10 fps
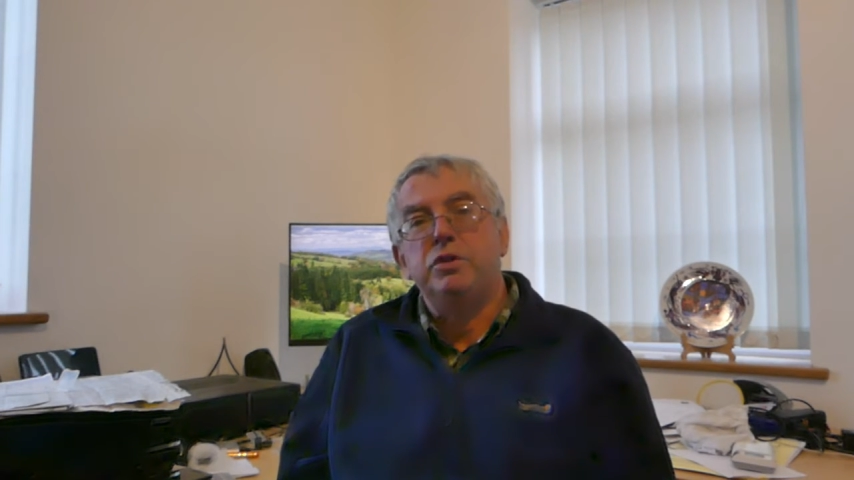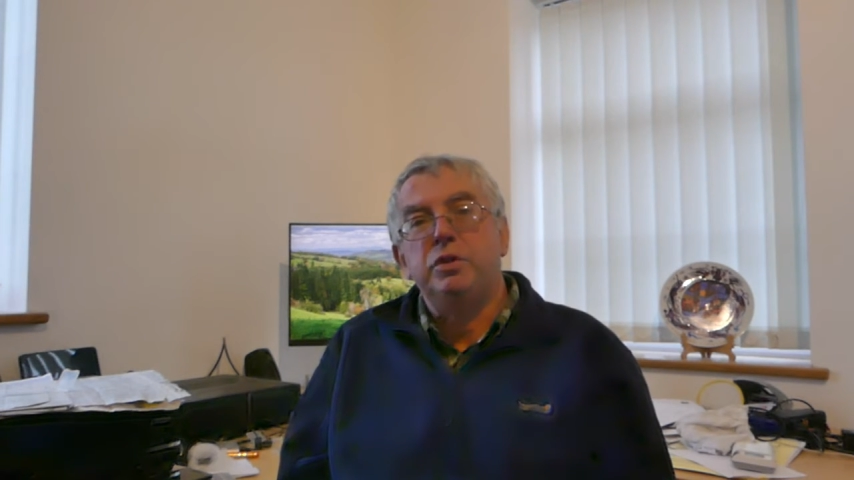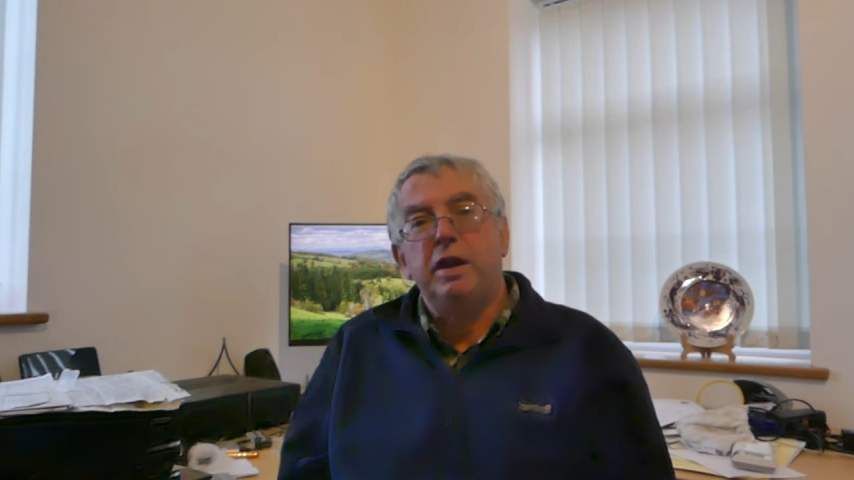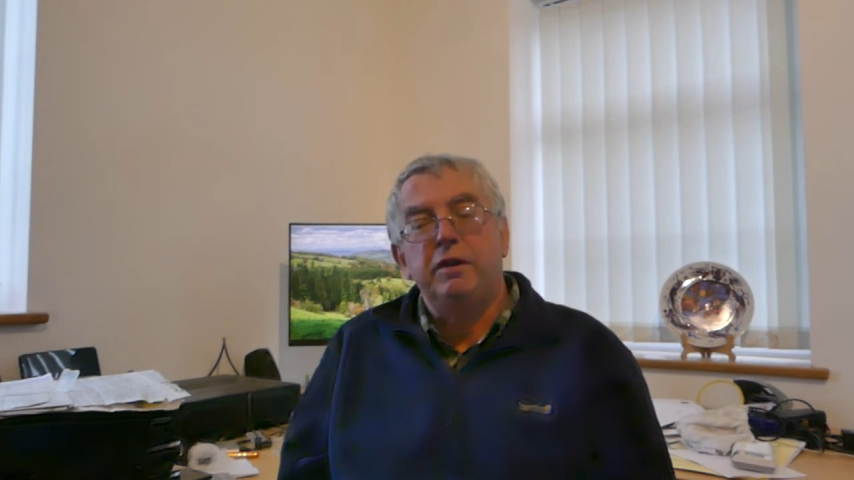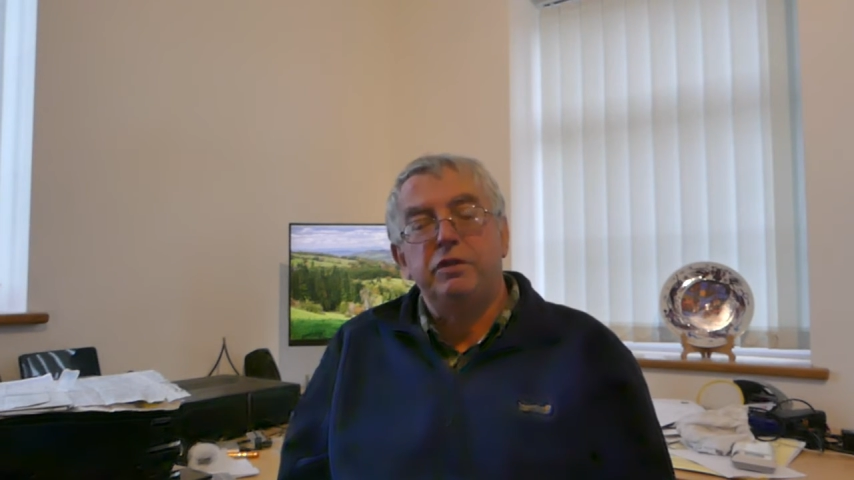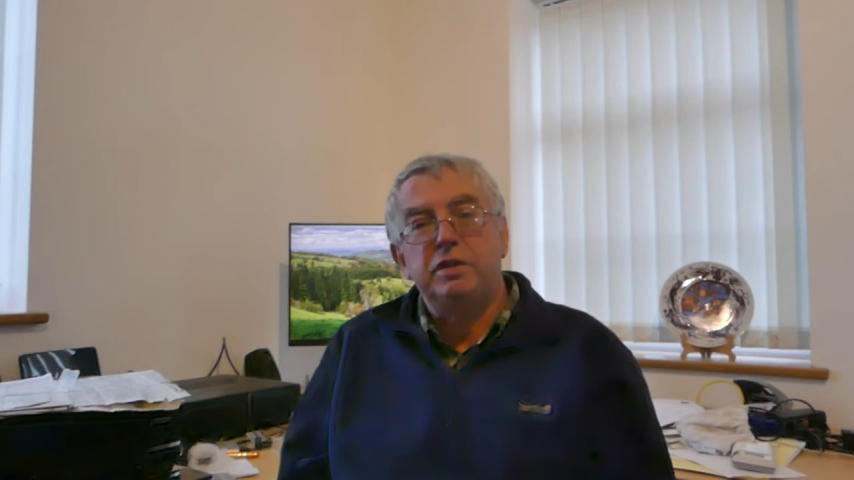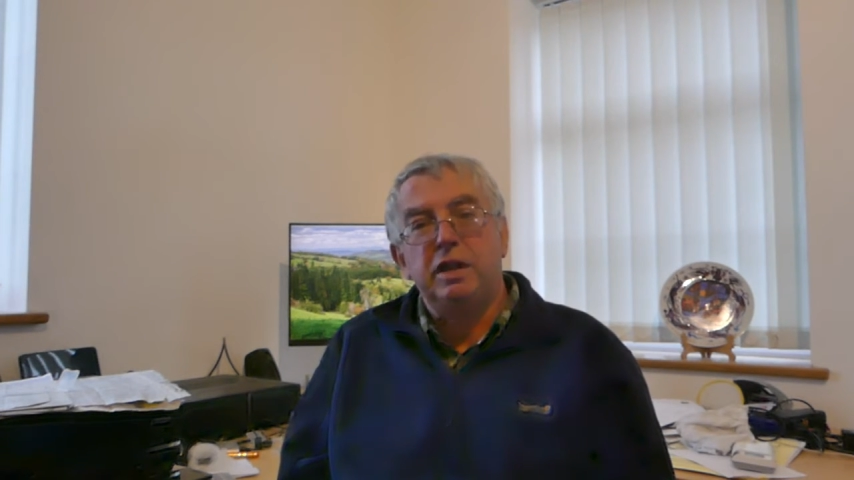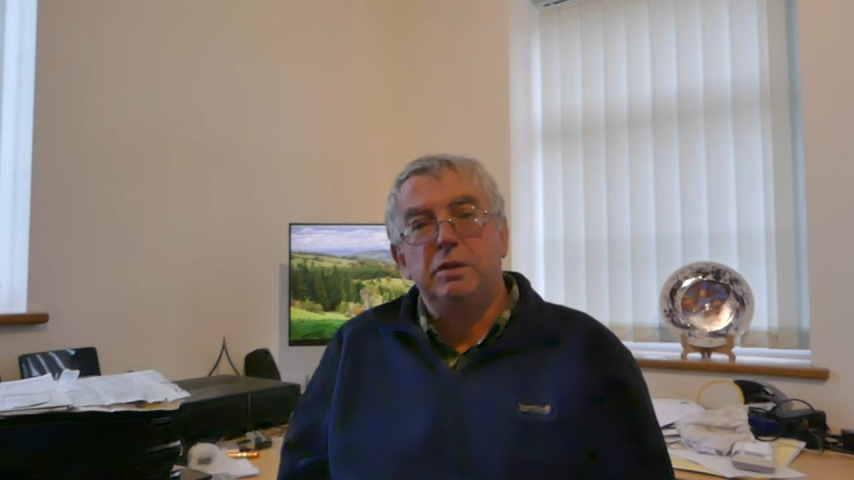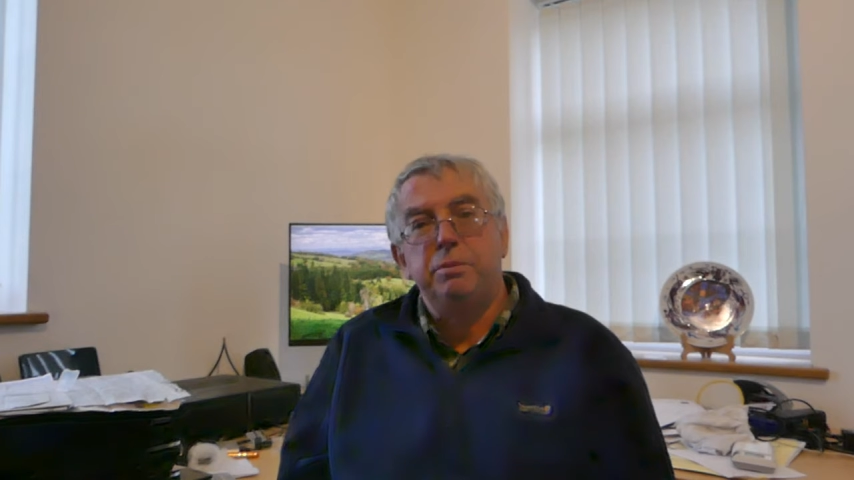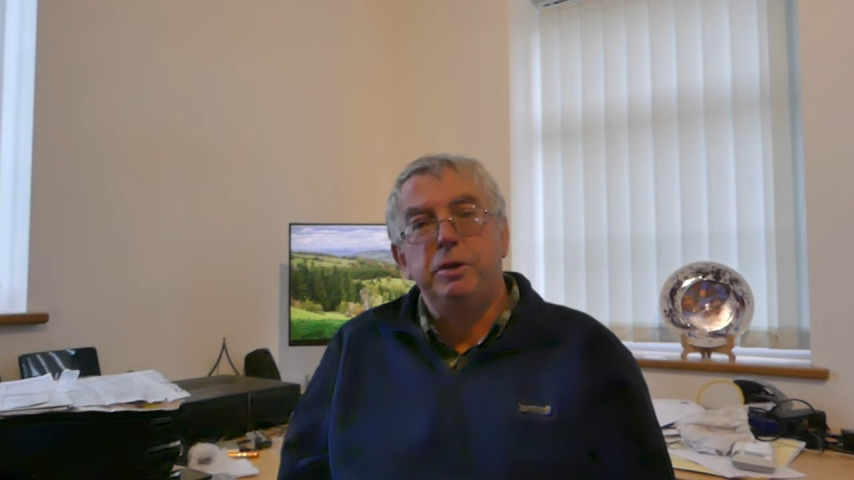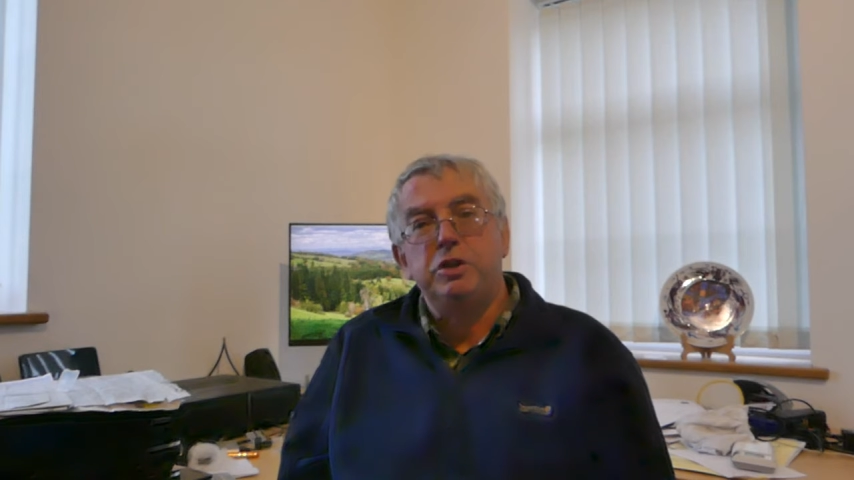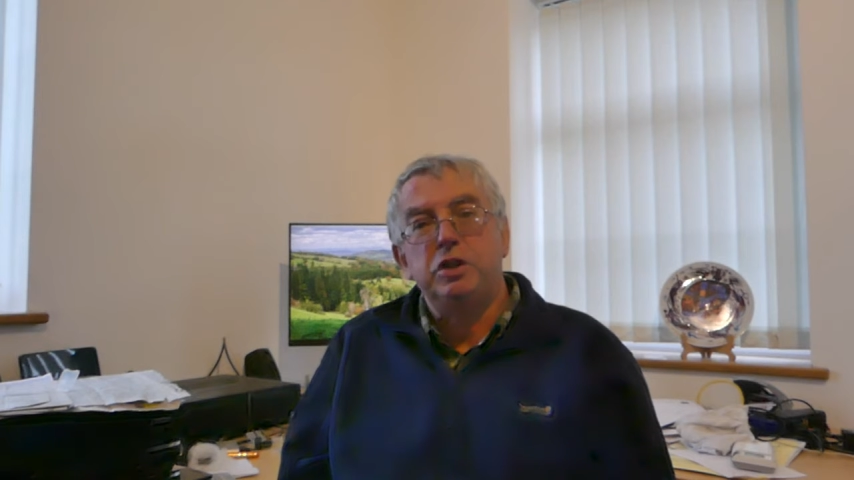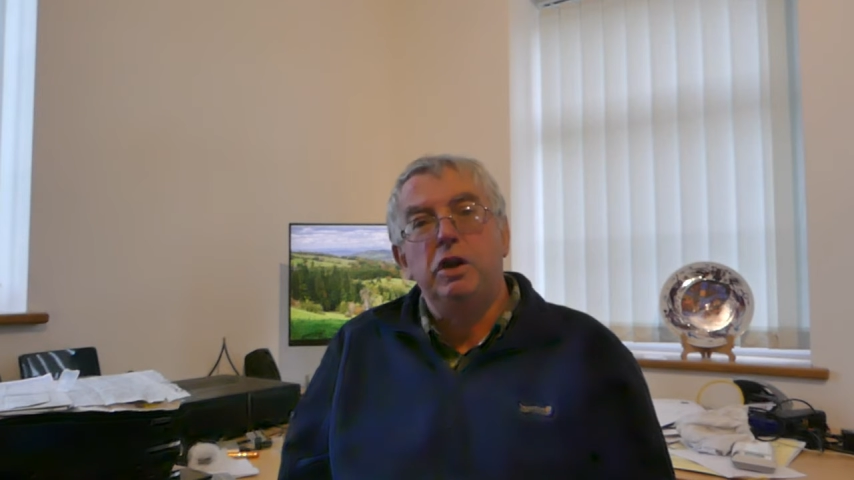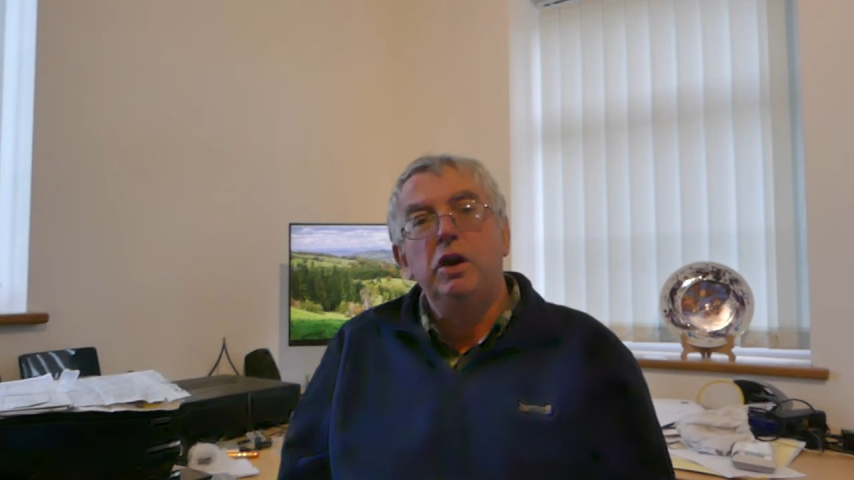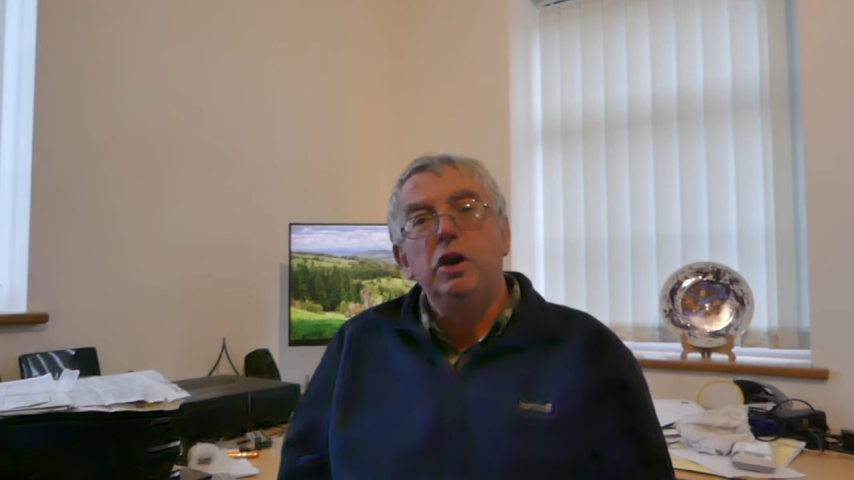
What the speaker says: you'd have to take the picture,